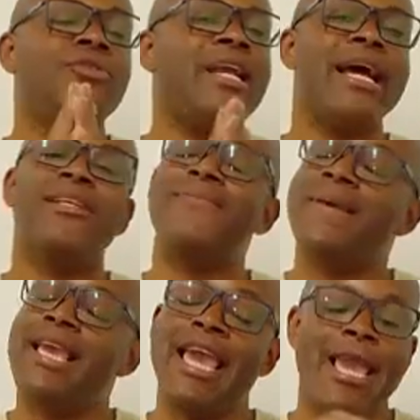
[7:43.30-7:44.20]
You guys,
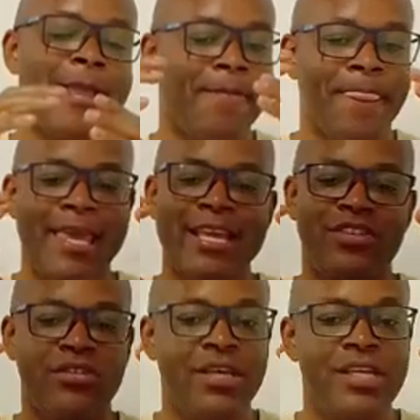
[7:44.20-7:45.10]
man, hey,
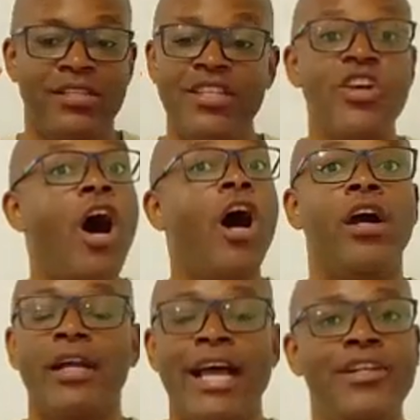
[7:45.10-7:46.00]
it's
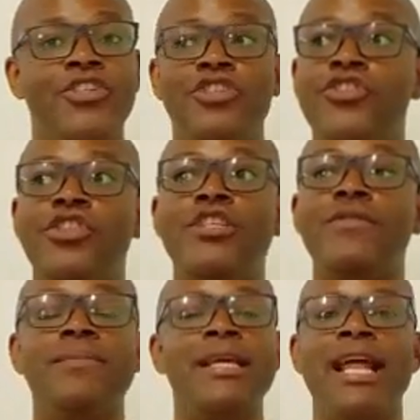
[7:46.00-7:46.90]
hard. I just
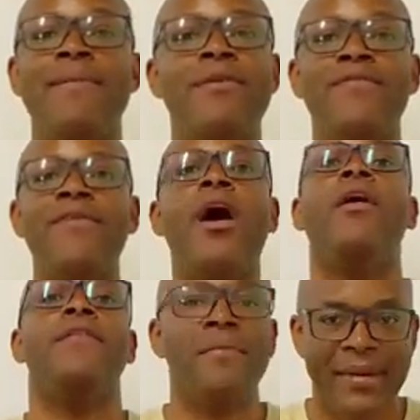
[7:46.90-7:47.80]
don't, man, I'm a
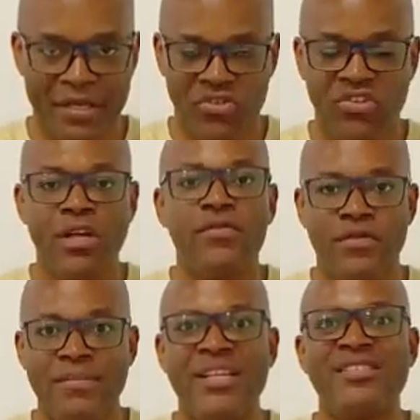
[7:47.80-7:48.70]
father myself,
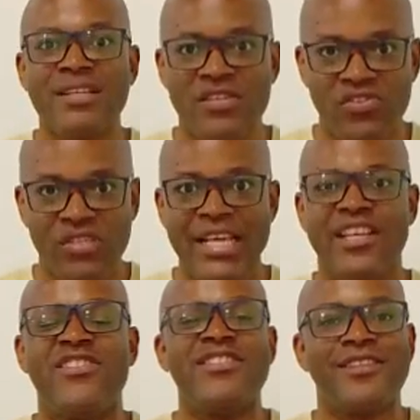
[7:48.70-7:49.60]
and my son is
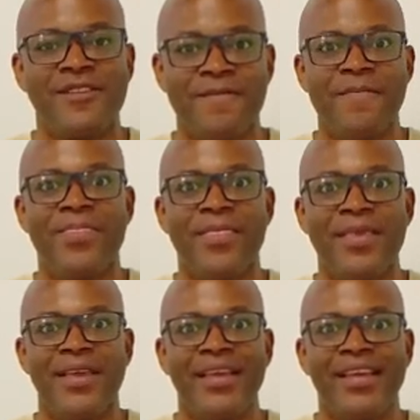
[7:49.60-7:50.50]
6.
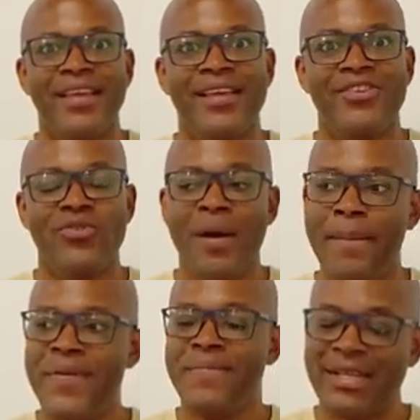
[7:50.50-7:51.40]
So
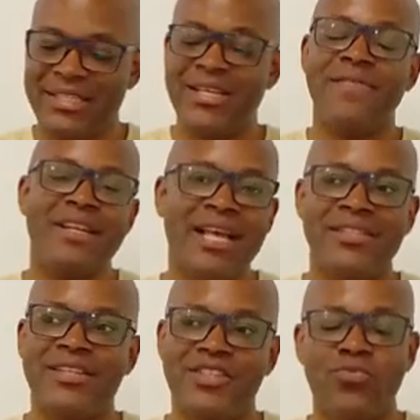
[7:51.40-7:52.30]
I put myself in that
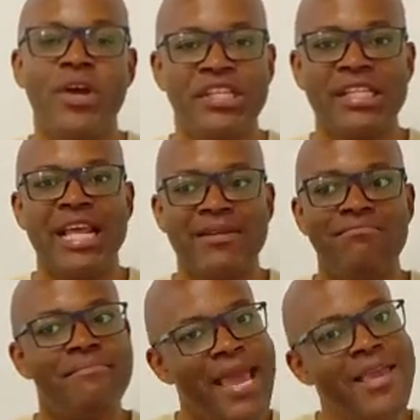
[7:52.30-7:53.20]
situation, like
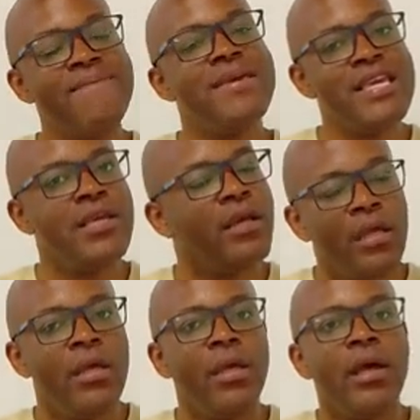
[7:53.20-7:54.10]
maybe
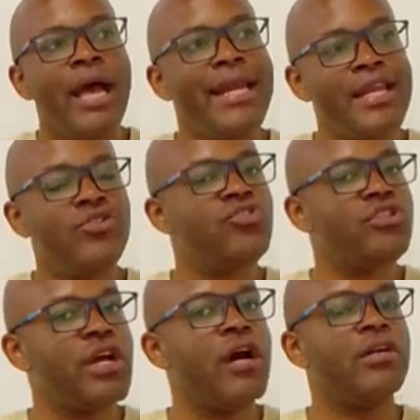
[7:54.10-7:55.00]
I need to
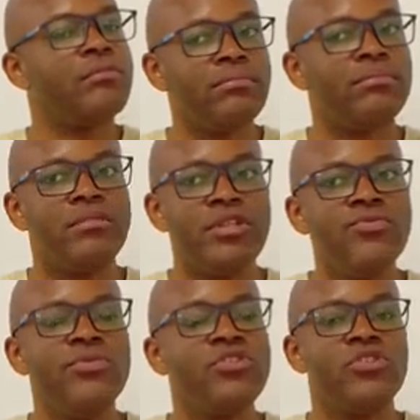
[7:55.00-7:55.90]
start
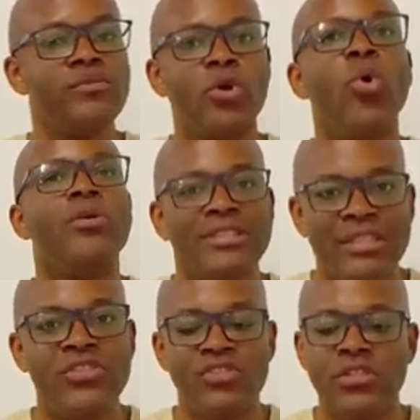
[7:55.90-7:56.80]
doing some
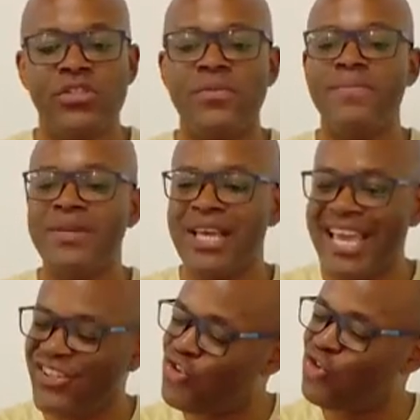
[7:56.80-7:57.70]
courses just to be
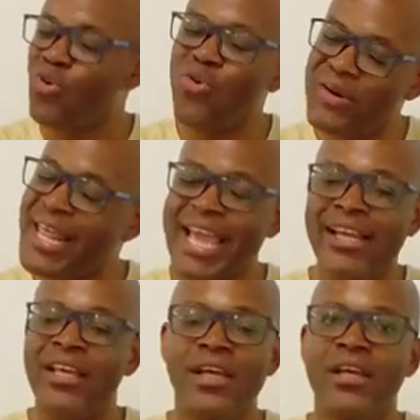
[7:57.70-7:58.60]
ensure
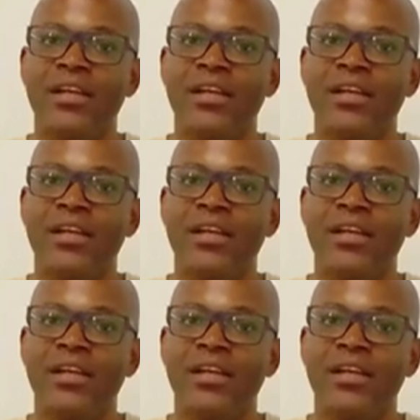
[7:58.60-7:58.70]
that